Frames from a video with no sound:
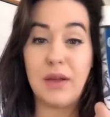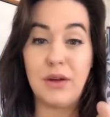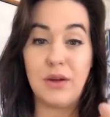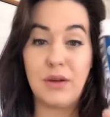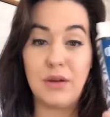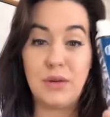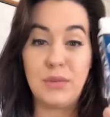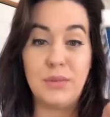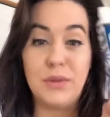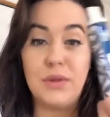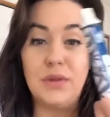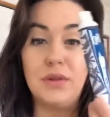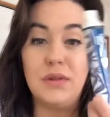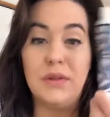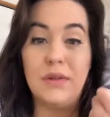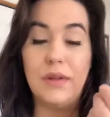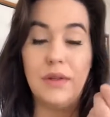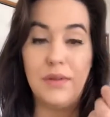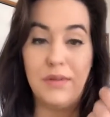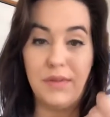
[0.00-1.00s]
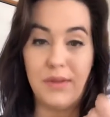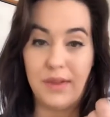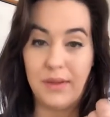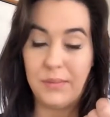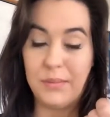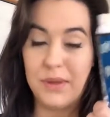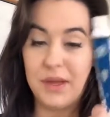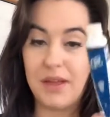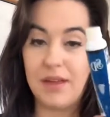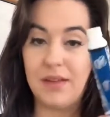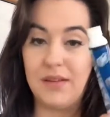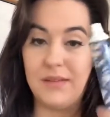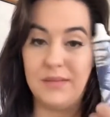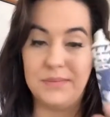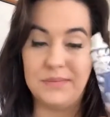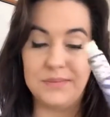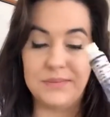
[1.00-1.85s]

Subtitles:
herbal vape pen.